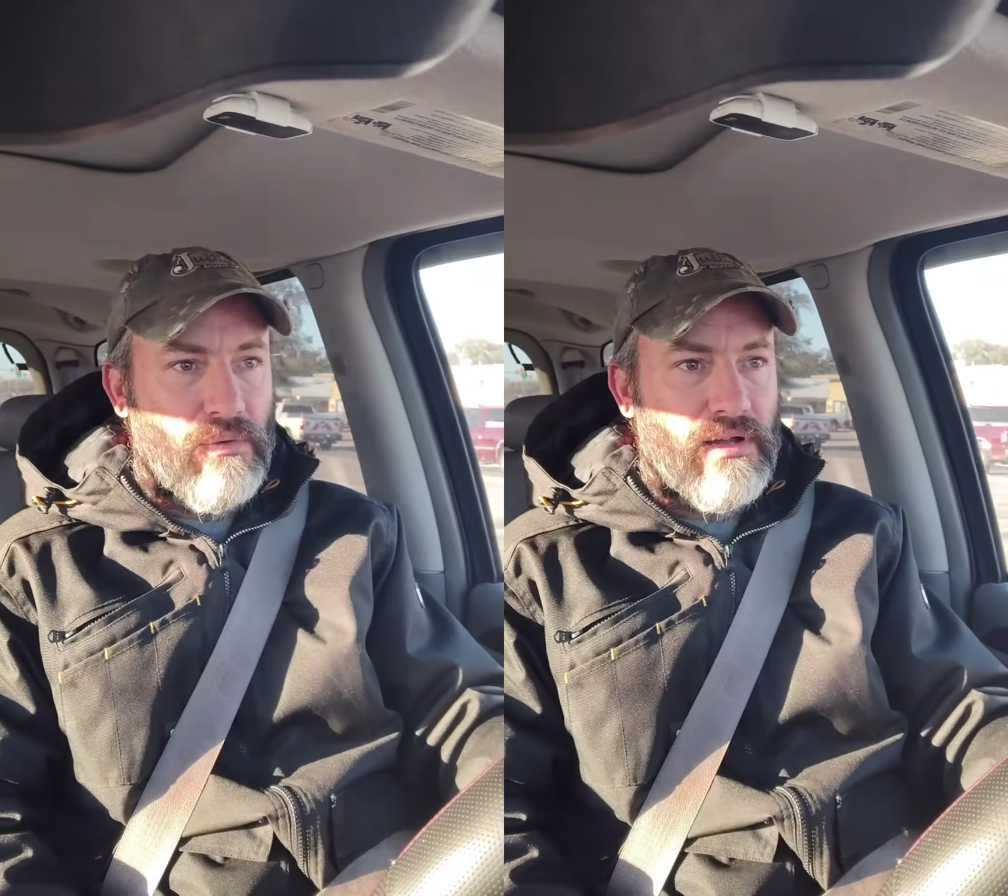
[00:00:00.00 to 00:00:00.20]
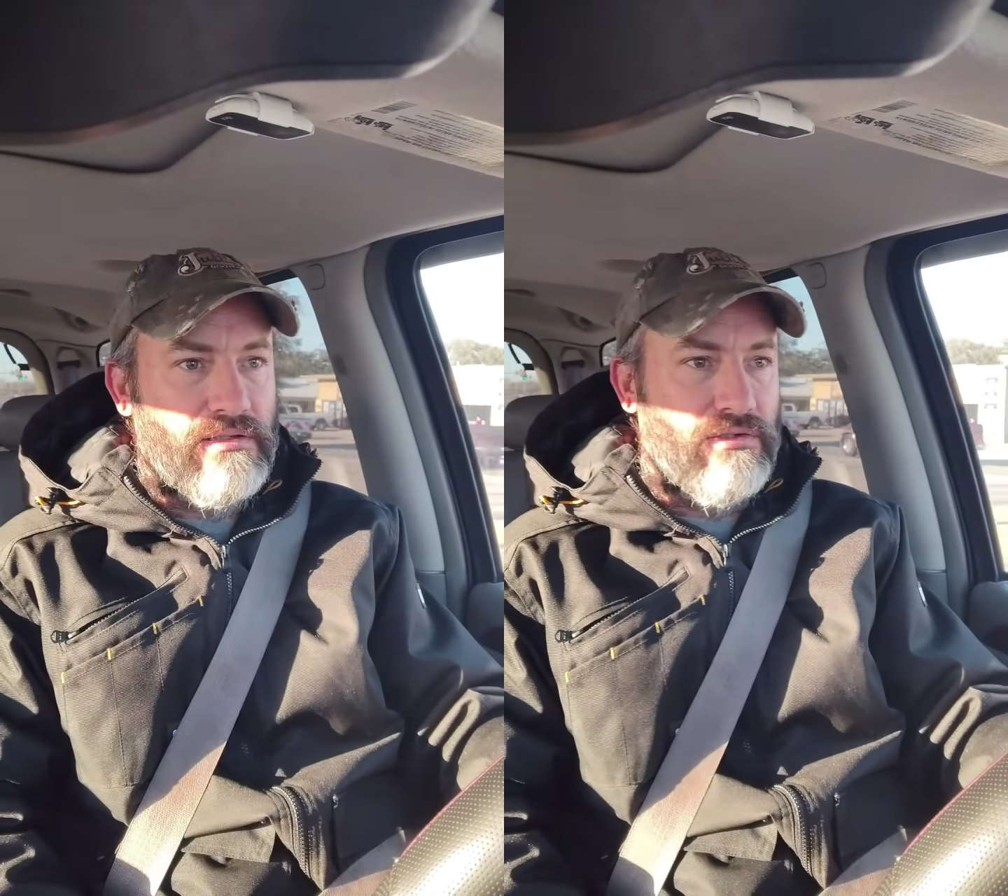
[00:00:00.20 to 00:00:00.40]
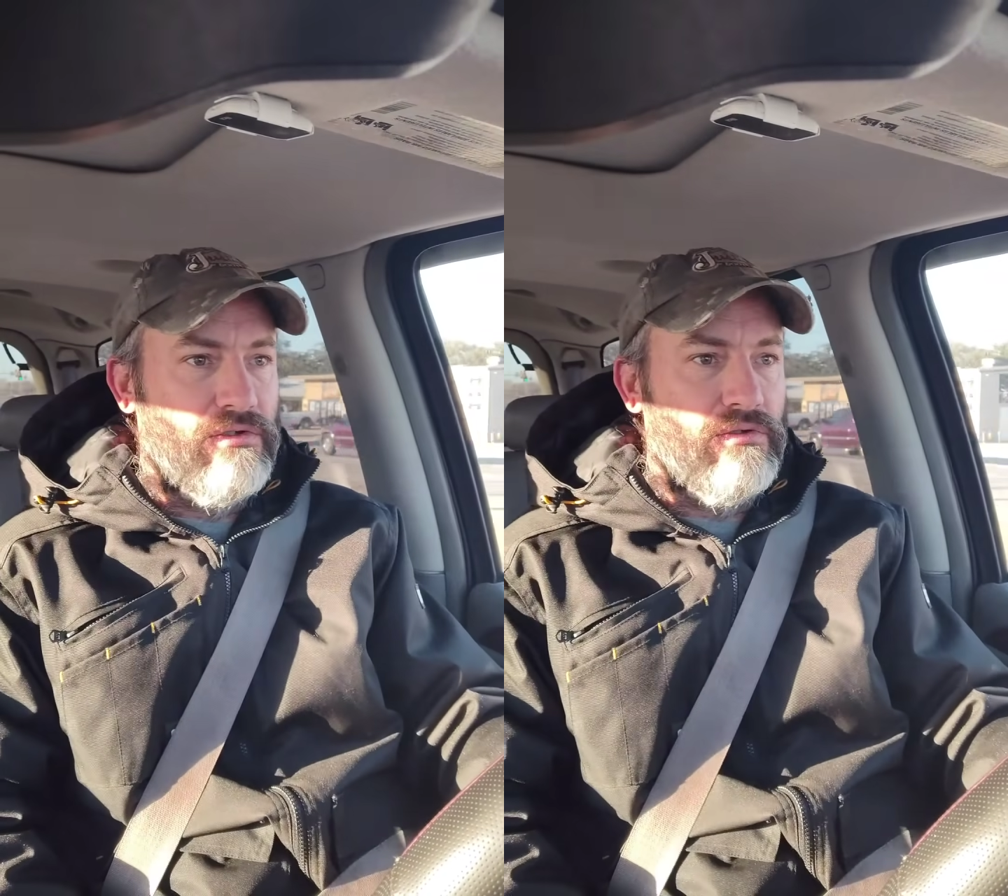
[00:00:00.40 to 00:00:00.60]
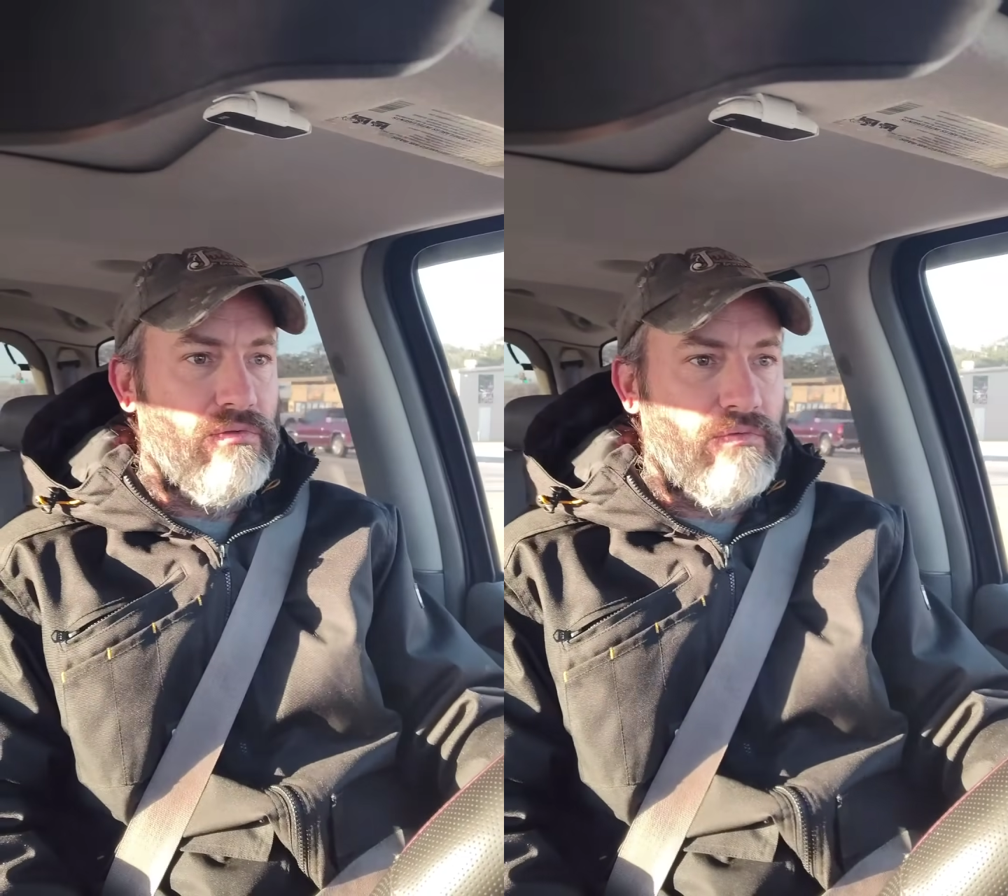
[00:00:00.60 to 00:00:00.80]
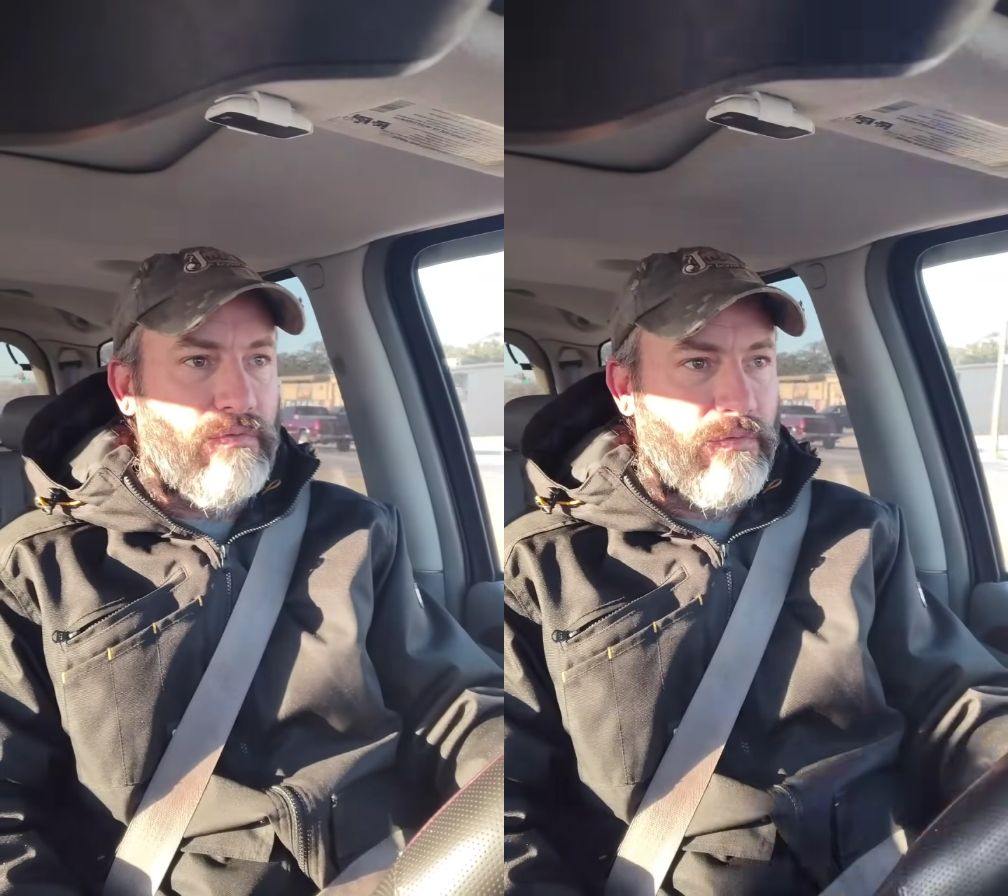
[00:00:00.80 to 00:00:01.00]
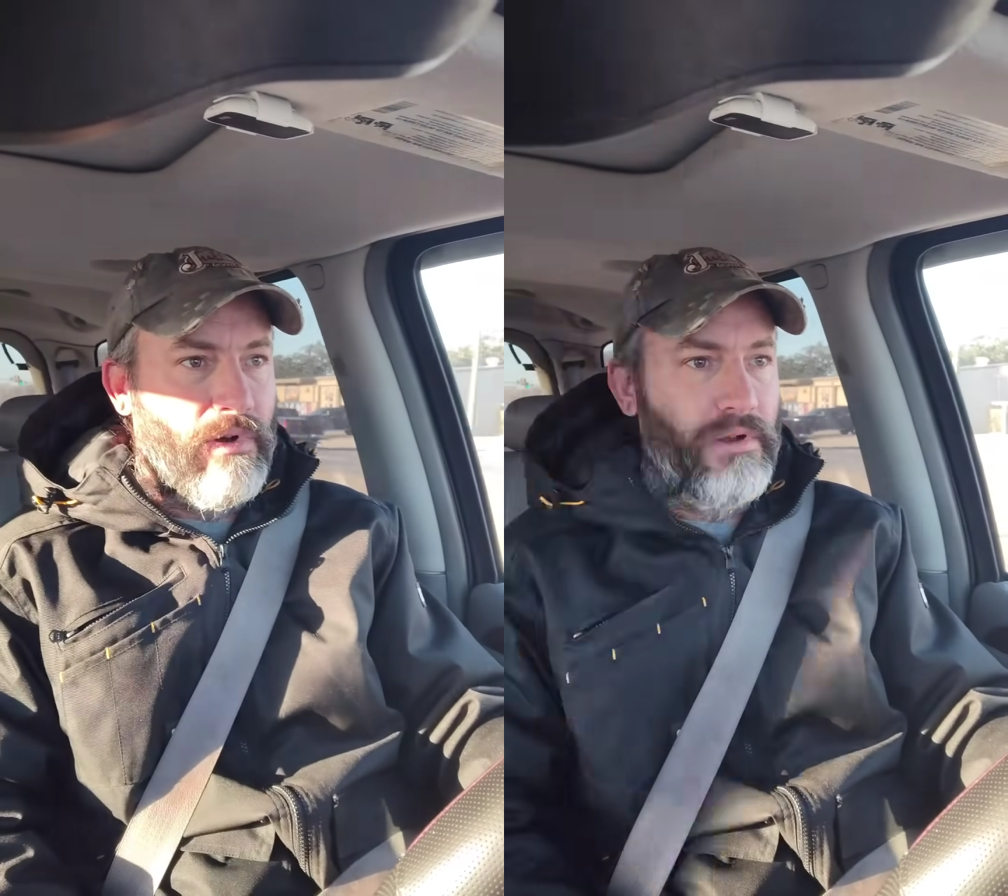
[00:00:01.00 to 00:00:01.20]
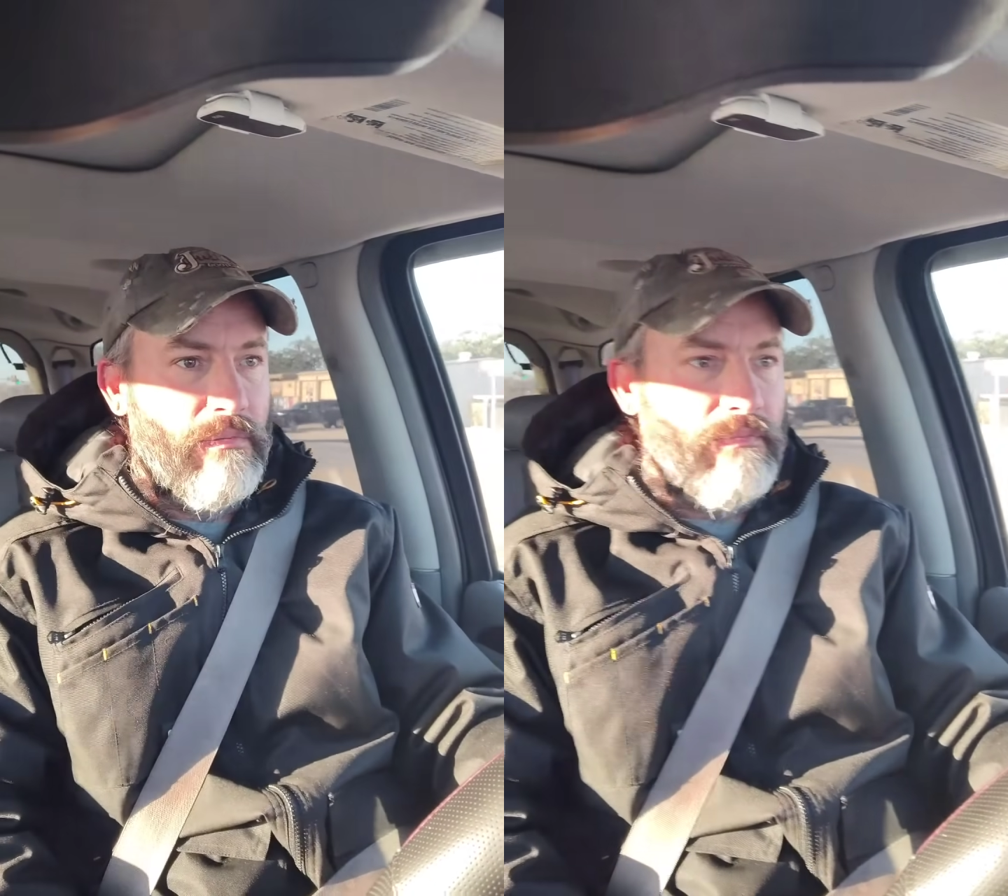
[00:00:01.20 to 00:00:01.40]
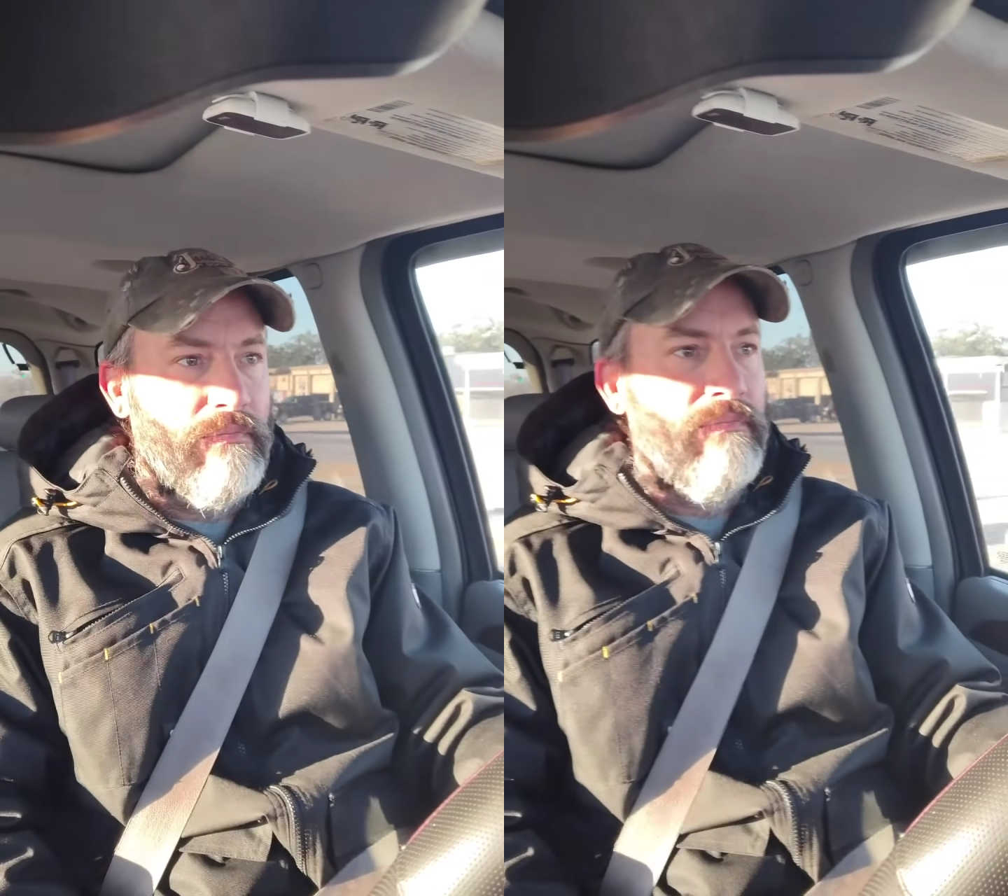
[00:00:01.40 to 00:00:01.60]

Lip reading: wazoo from